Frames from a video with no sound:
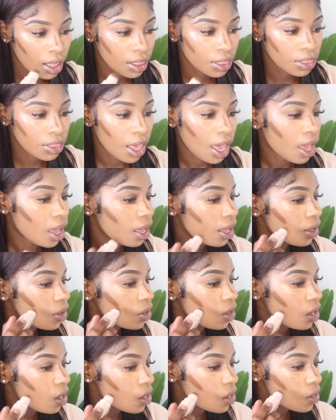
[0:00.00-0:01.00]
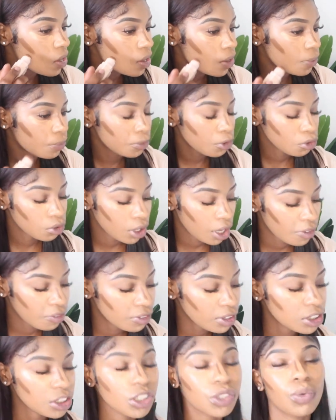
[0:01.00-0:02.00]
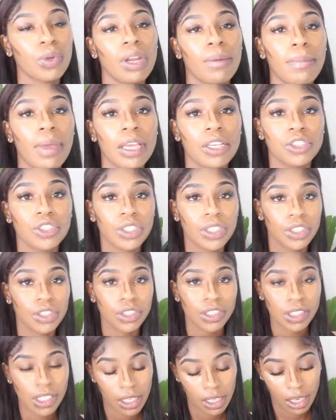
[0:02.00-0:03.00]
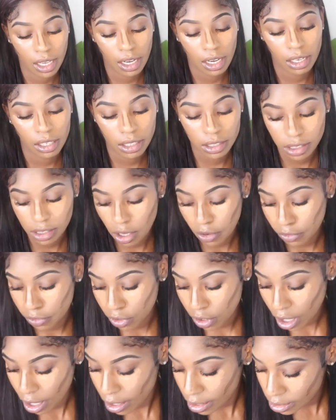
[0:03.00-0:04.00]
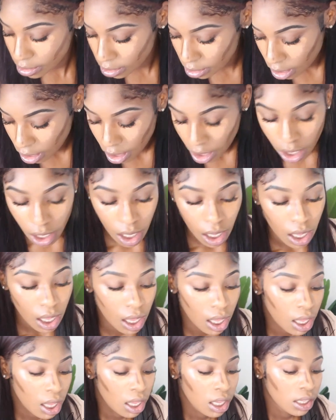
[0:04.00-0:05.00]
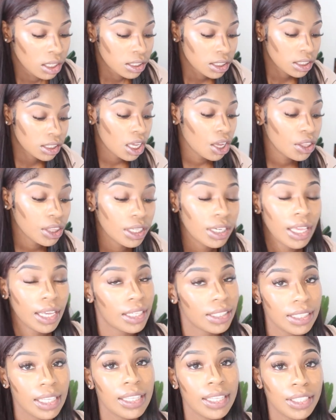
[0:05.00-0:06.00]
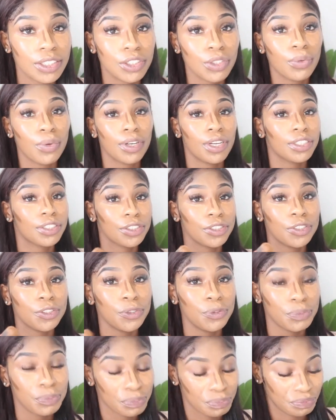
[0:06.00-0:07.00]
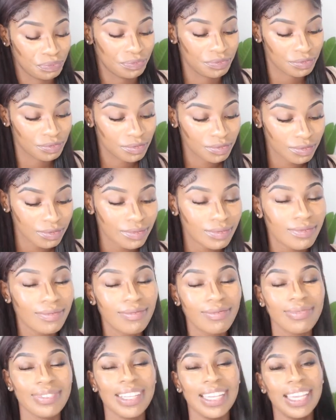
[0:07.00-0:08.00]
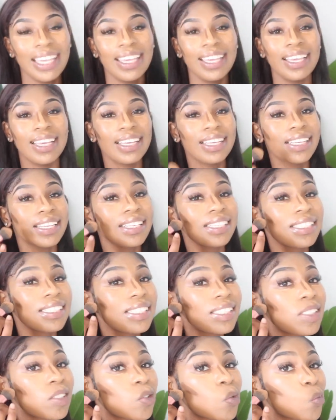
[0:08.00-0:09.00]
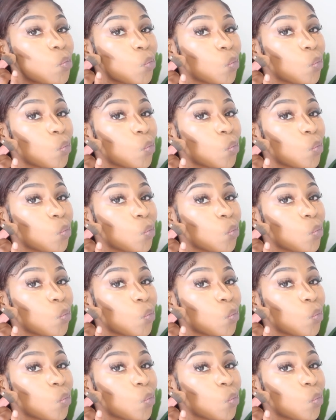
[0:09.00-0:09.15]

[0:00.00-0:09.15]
that, you definitely just want to make sure that you're taking care of yourself, you guys. So the next thing that you want to do is